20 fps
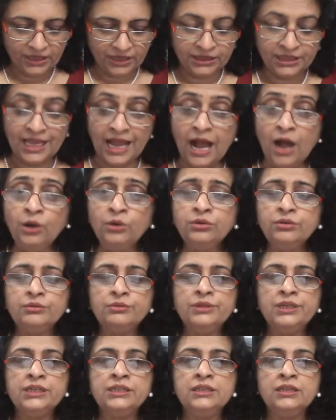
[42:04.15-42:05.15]
Now
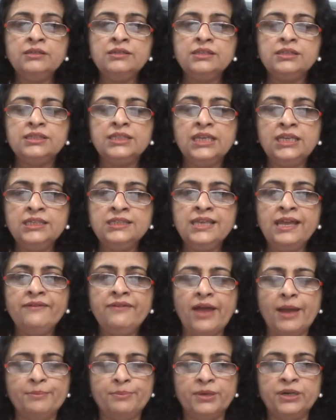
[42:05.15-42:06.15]
things
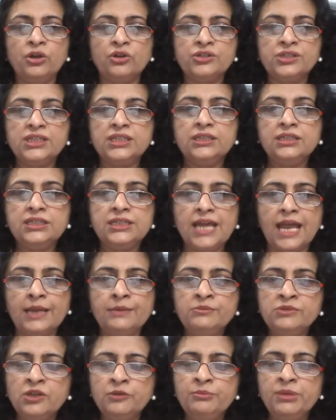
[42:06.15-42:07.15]
have happened, or say the
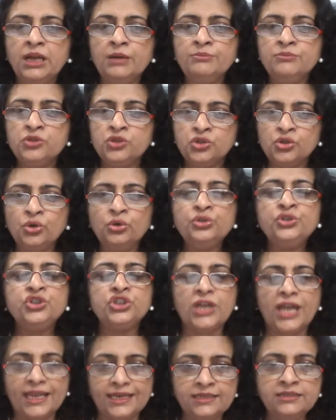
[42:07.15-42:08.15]
times have become so
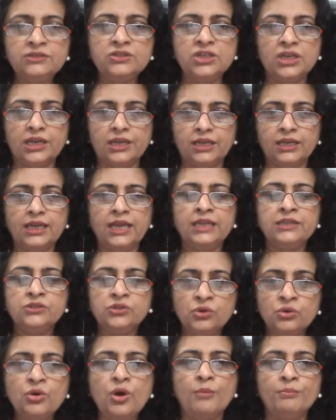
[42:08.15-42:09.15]
challenging and
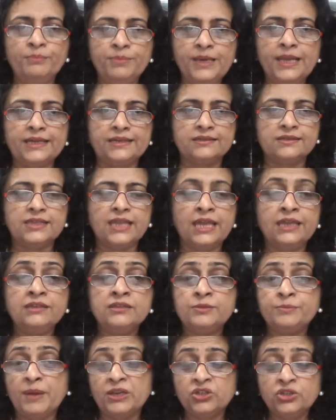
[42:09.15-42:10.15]
so complex, and
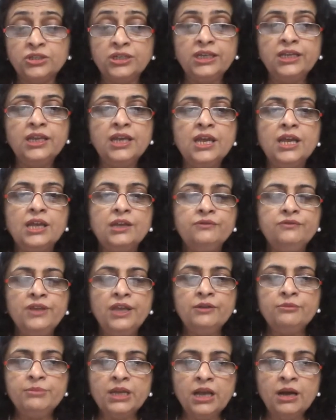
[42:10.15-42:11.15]
especially we
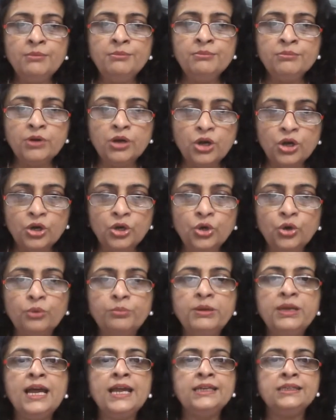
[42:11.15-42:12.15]
have become
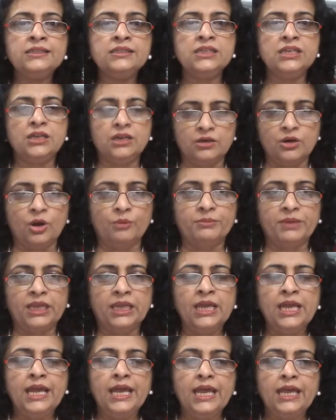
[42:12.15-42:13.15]
globalized
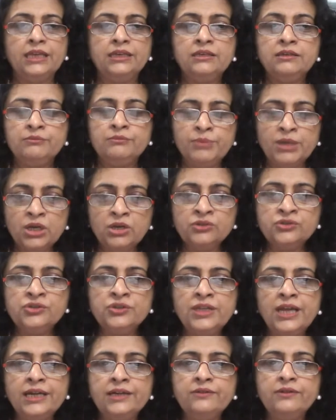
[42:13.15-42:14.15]
economy, and because
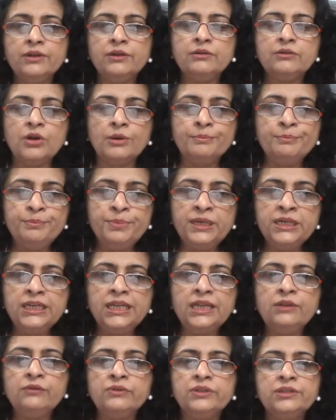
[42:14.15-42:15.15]
of that we are
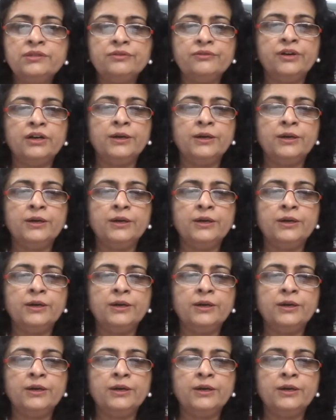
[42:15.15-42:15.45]
competing with